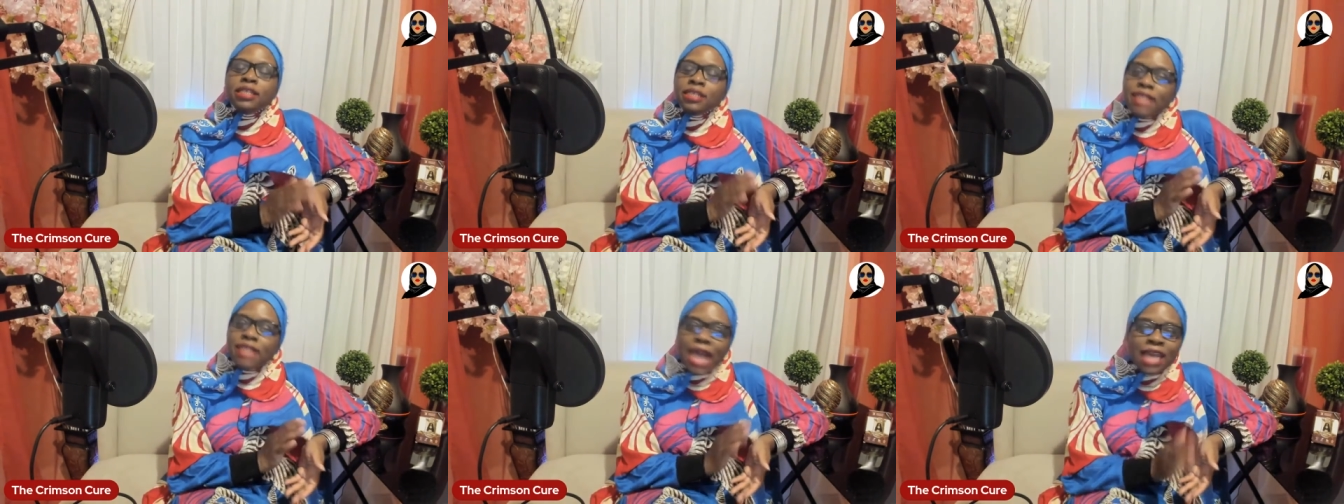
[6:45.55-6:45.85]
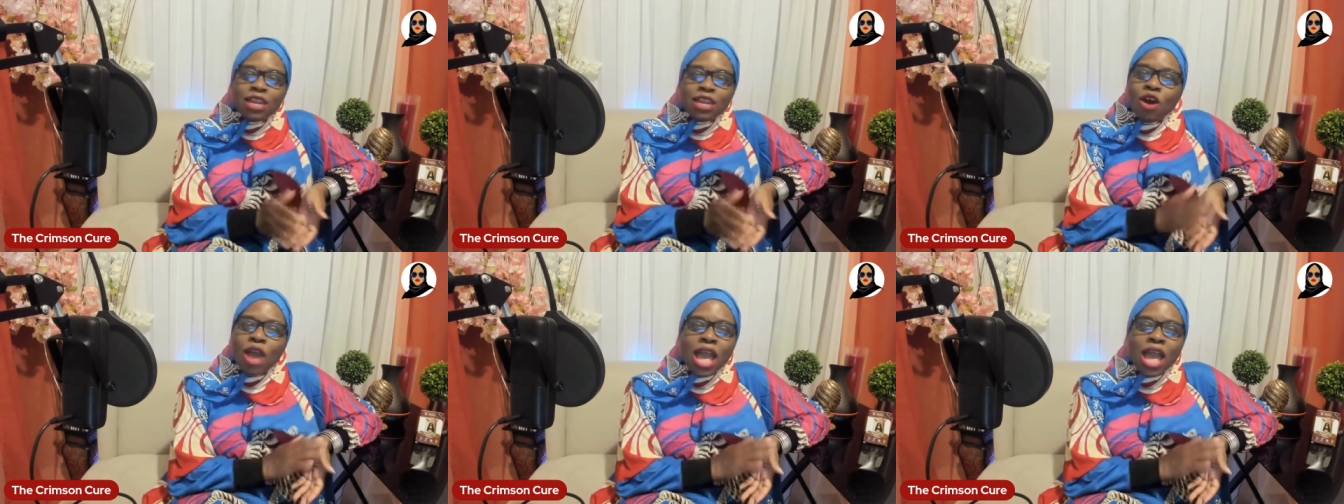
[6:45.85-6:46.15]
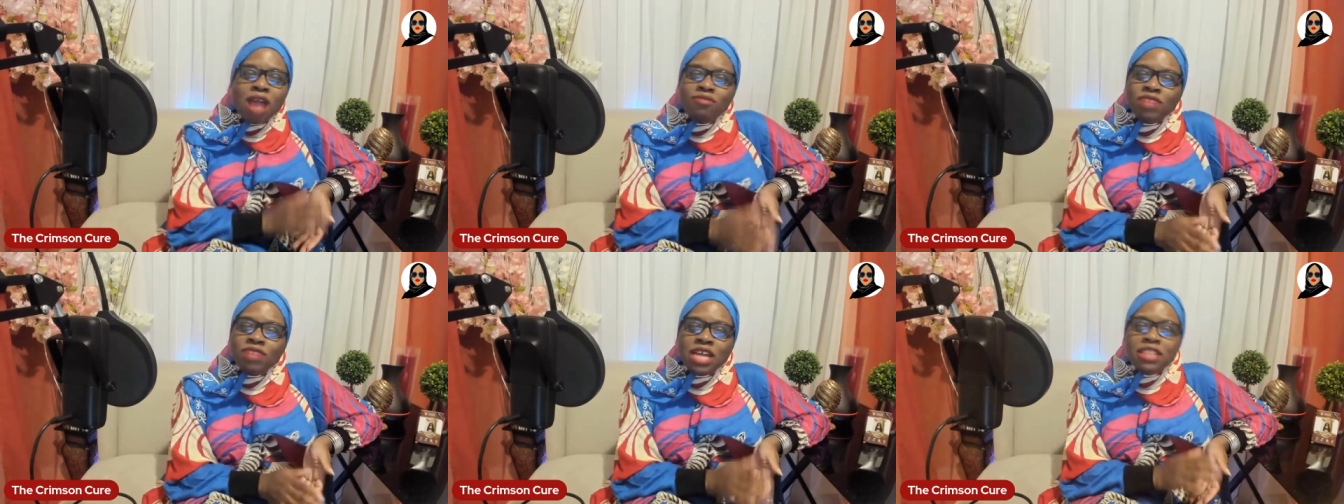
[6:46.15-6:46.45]
That don't
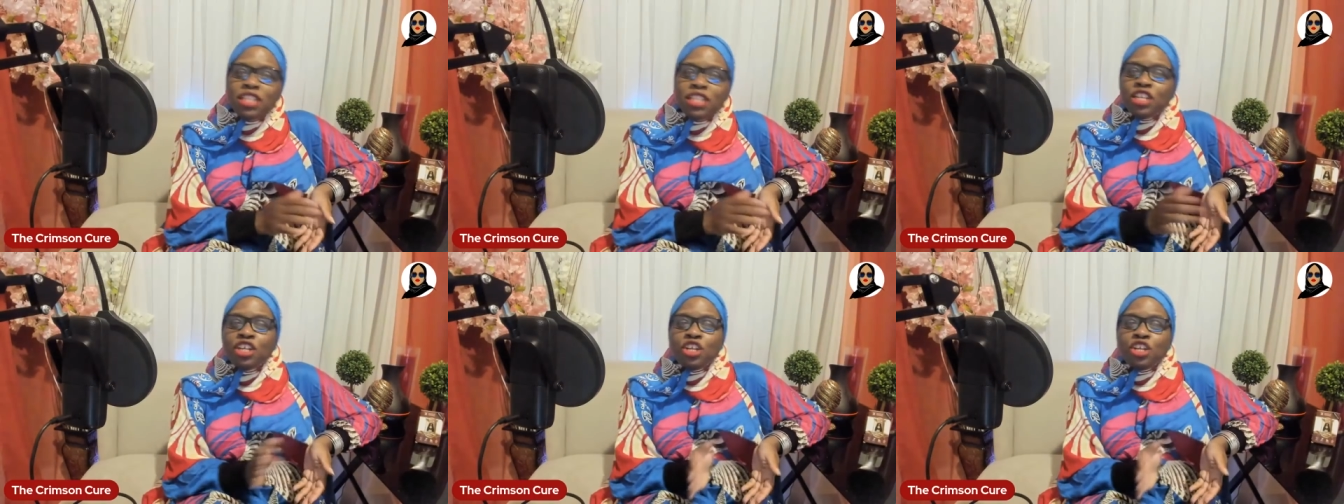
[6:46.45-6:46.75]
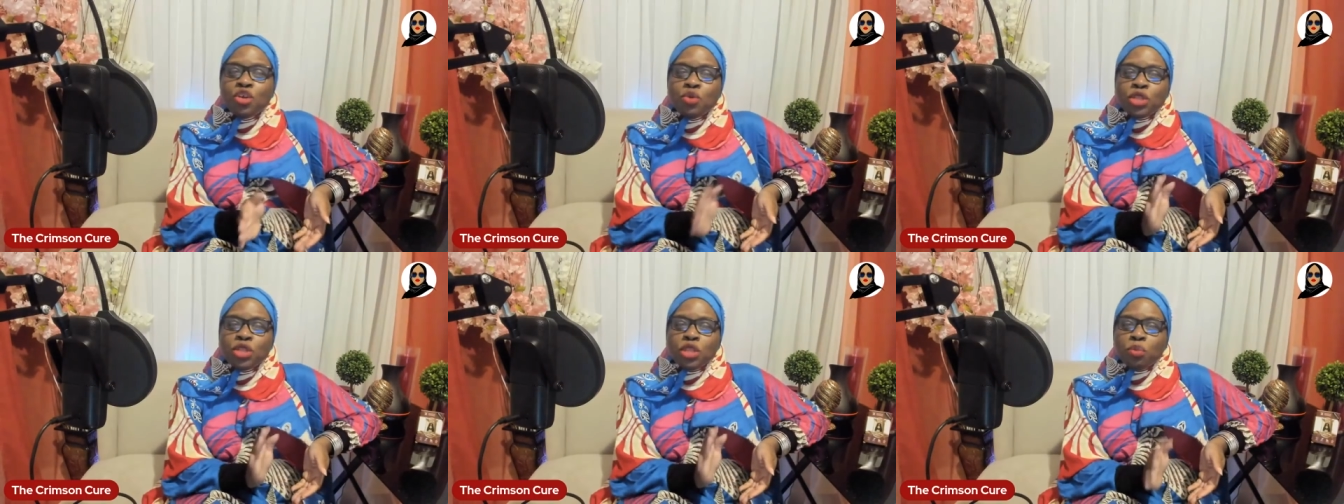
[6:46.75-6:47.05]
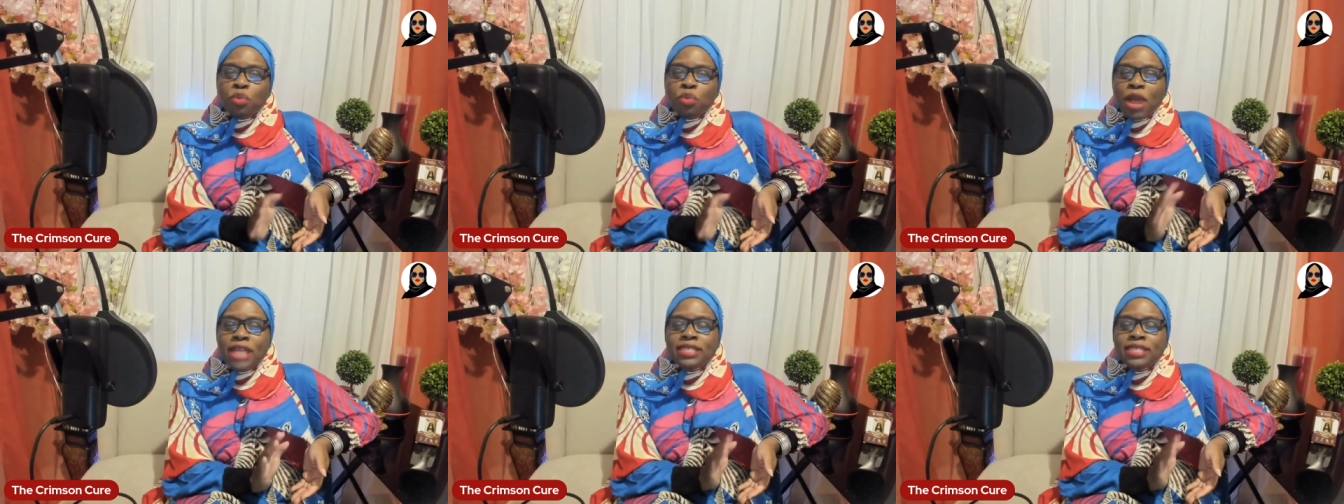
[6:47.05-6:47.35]
have nothing to do with
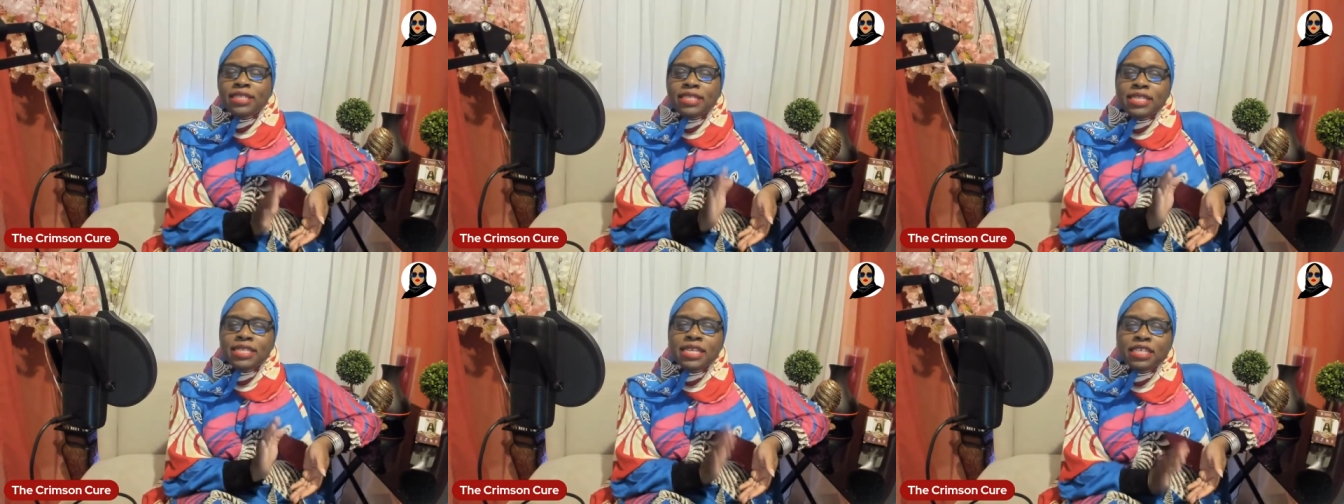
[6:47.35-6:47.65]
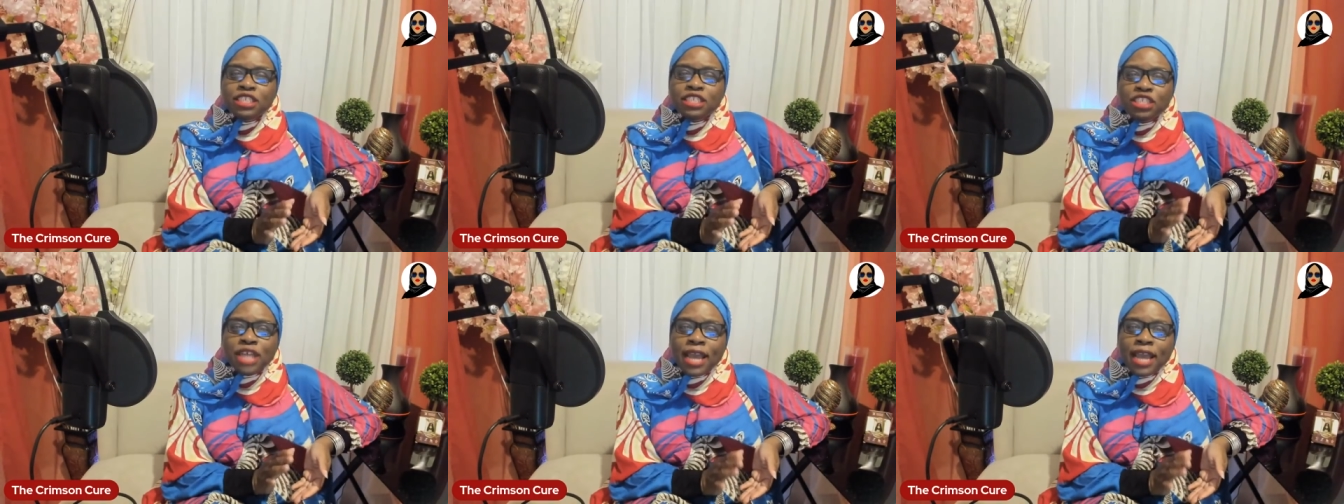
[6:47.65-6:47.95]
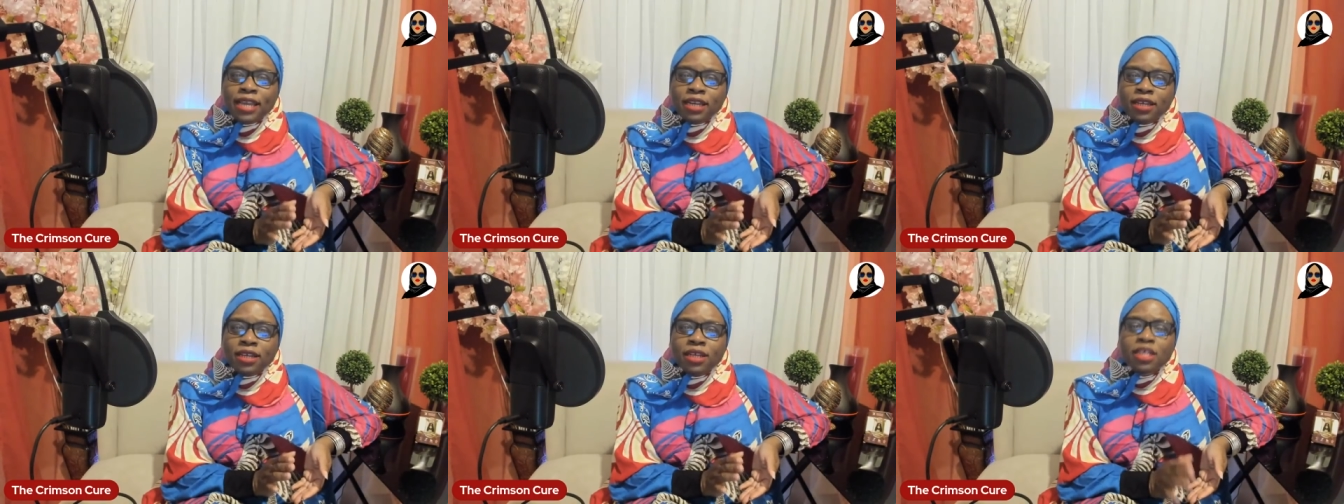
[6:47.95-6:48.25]
the price of tea in
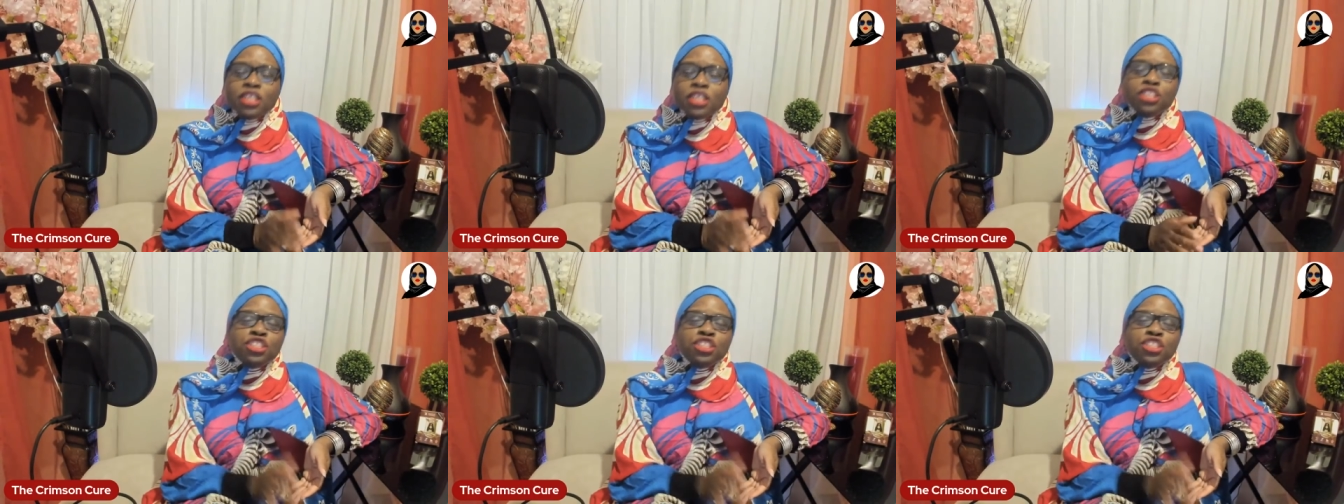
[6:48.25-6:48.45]
China.